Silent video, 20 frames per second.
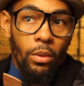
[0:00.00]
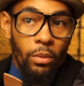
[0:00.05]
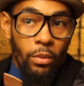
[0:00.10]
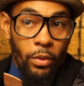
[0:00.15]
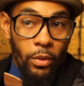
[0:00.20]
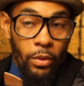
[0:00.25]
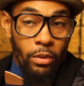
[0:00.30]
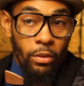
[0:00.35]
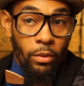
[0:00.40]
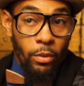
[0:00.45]

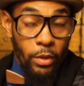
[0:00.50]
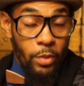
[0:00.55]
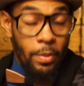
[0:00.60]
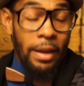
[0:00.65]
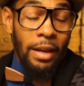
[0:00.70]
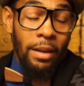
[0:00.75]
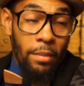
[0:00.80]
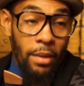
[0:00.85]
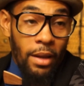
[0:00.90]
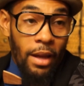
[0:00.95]

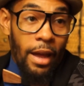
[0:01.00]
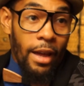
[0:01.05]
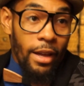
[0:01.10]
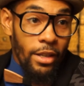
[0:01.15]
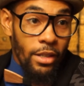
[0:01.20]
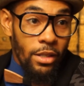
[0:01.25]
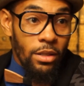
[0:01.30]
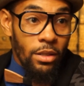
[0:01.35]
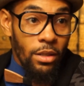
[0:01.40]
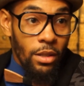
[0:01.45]
respect me
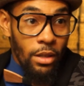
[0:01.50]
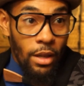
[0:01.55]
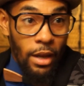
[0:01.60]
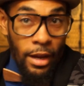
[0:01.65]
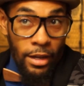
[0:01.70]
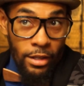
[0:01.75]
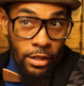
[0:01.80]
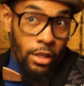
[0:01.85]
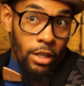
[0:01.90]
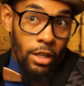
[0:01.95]
as
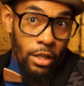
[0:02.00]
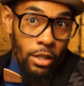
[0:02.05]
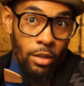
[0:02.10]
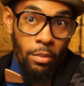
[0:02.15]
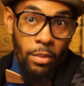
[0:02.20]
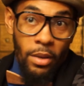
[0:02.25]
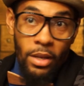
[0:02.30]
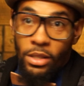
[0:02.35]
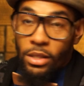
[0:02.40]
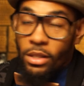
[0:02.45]
it is a
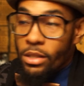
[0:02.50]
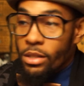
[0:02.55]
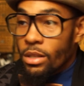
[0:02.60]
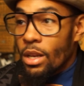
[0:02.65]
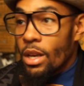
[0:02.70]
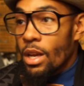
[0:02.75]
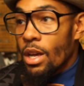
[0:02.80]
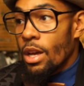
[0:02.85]
business,